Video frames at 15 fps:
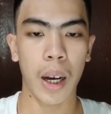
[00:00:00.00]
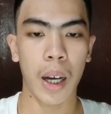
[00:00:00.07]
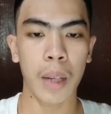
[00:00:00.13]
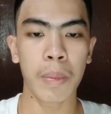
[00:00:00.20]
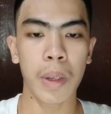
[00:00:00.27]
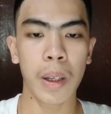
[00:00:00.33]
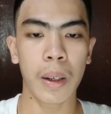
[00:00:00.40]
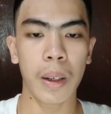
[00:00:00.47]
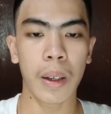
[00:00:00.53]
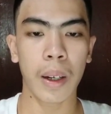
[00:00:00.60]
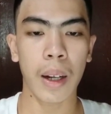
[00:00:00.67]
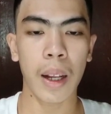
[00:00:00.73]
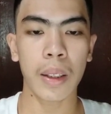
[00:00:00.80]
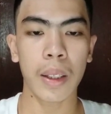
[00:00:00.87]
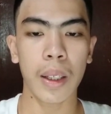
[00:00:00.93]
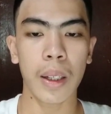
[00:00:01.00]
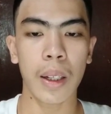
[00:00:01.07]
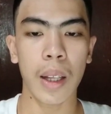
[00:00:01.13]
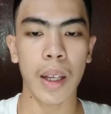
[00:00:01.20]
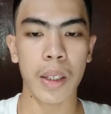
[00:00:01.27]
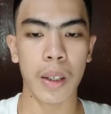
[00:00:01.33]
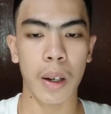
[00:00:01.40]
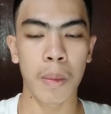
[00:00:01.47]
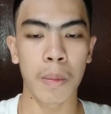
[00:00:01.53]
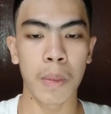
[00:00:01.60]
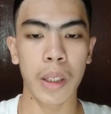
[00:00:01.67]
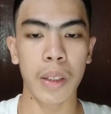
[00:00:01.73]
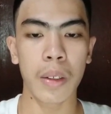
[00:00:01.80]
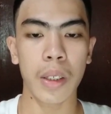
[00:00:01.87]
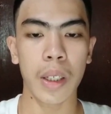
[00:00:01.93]
Admiralty list of
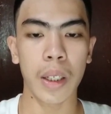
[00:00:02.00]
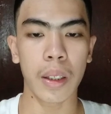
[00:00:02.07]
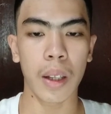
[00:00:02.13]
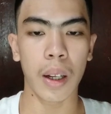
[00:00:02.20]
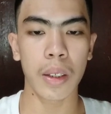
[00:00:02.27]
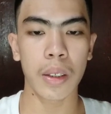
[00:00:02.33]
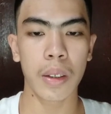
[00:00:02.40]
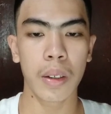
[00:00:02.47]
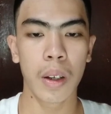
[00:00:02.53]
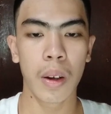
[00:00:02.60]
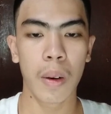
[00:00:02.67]
radio signals